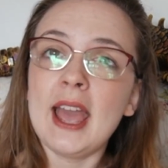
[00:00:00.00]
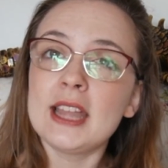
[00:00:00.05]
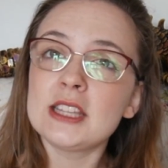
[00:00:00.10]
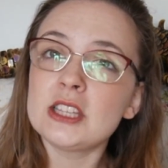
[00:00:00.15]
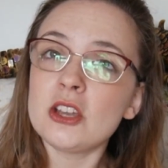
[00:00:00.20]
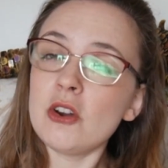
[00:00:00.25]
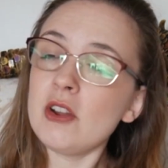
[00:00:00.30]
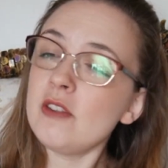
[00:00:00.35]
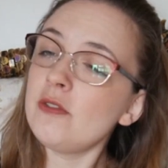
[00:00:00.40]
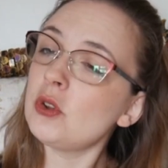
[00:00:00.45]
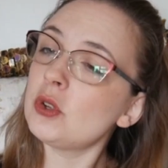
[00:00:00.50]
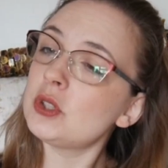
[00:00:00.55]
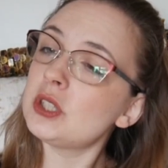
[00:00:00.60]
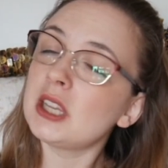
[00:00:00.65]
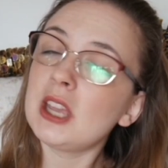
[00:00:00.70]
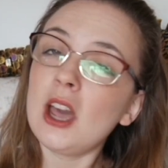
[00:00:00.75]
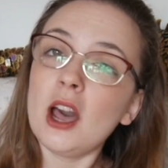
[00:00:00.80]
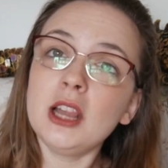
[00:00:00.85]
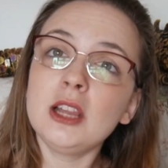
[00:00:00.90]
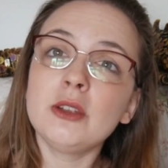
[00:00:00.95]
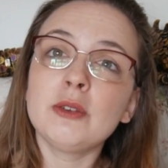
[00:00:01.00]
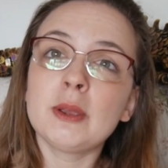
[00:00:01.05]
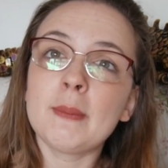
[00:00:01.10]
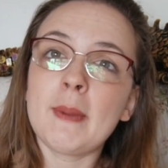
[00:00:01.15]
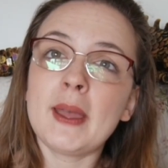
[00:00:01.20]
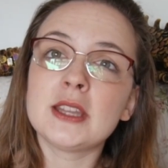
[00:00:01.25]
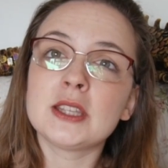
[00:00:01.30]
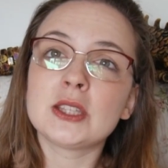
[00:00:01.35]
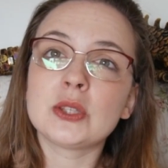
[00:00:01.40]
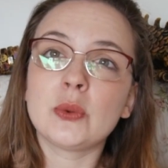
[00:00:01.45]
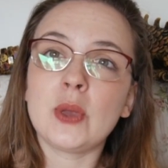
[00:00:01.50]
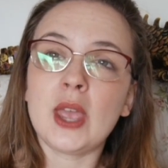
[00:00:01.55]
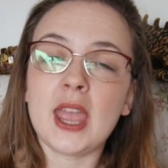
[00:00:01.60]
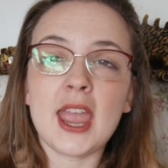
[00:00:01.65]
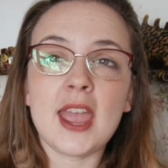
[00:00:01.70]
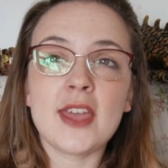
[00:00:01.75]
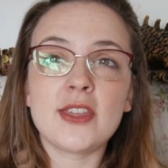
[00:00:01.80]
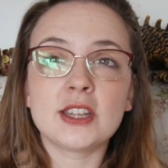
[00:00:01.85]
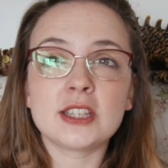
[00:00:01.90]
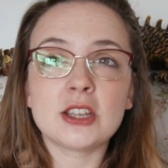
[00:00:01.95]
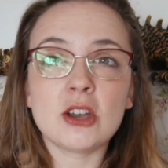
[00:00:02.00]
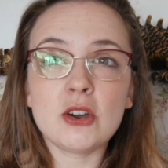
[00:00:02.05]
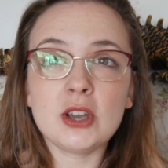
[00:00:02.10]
and I've got a colouring pencil here that